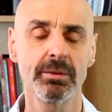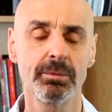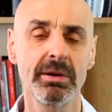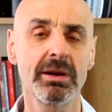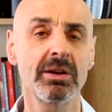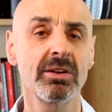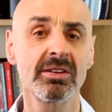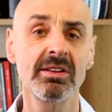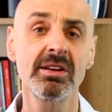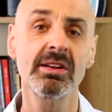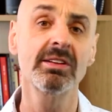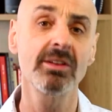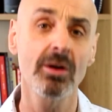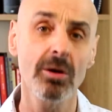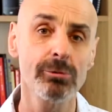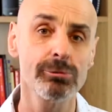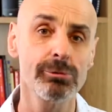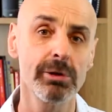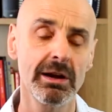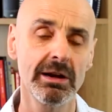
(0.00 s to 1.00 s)
because these are
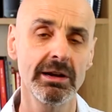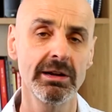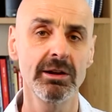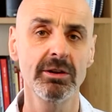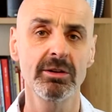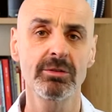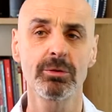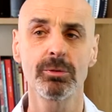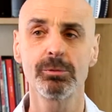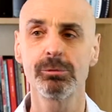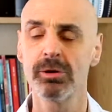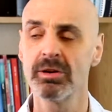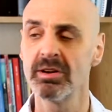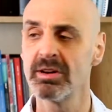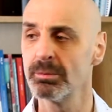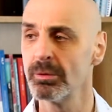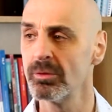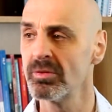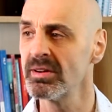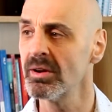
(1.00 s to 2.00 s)
really useful principles.